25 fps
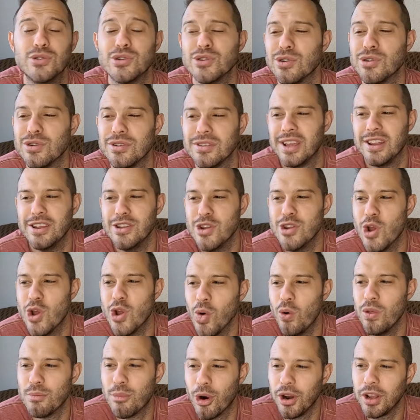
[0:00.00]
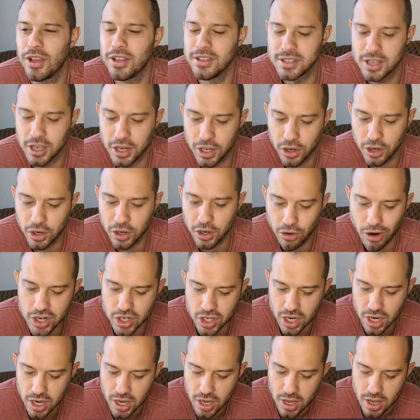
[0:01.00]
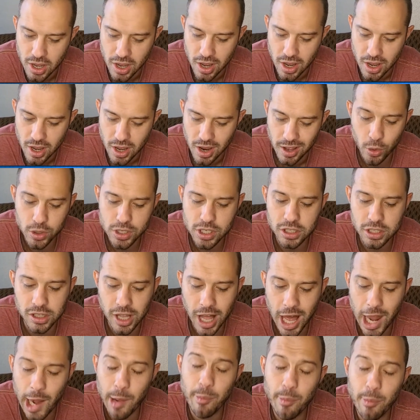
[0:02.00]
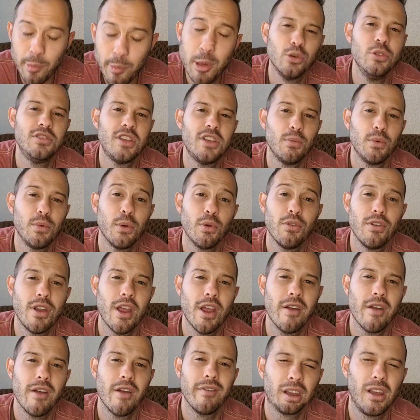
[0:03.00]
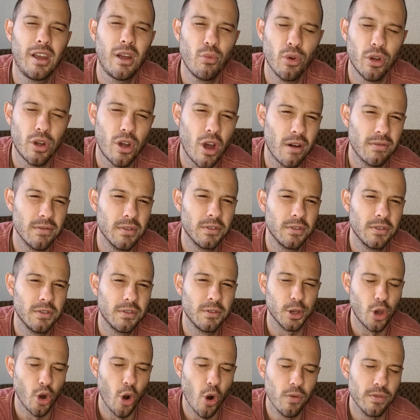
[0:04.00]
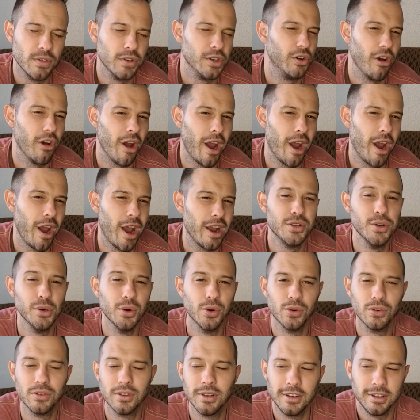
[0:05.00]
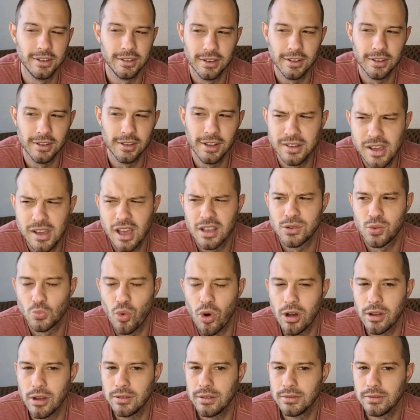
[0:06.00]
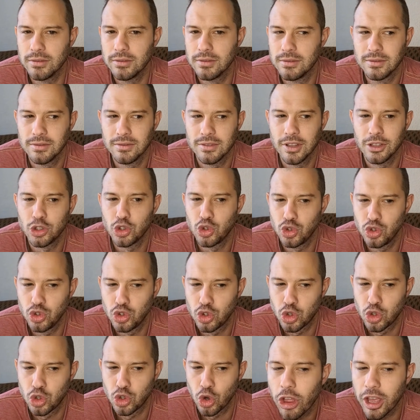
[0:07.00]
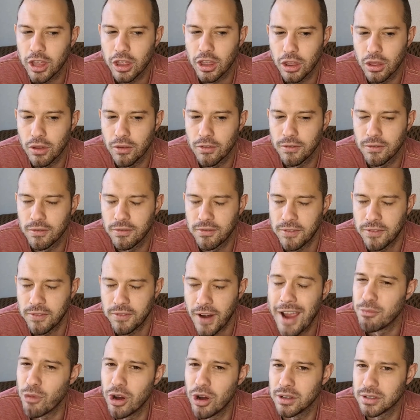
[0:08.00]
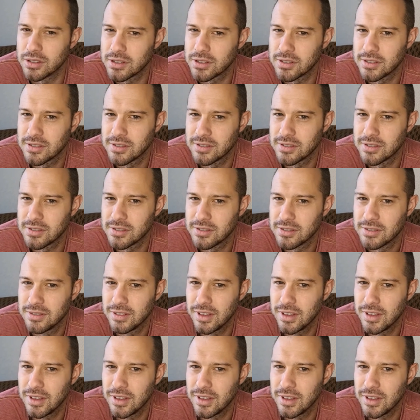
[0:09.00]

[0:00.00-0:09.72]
future and they know the market's gonna crash? There was a lot of people who said we were never going to recover from the COVID crash too, and, and guess what? It took like five months,